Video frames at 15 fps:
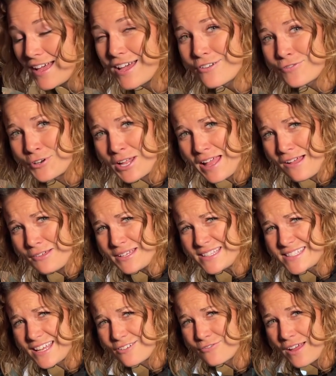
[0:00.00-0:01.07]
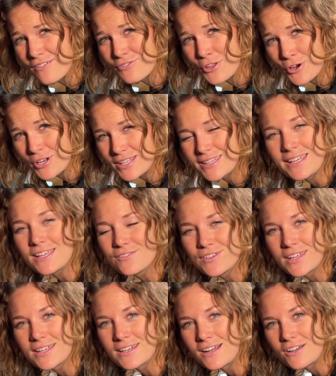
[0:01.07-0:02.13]
for now, it's like 5:30 in the
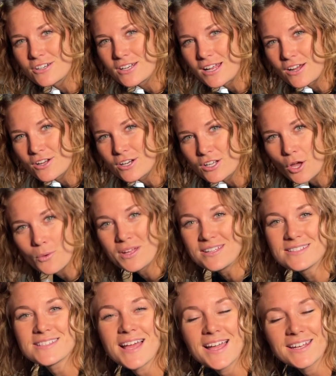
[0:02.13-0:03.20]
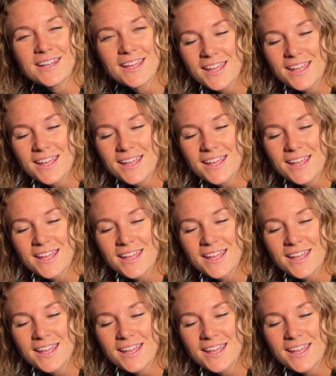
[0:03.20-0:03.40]
evening and Aaron and I are gonna go inside,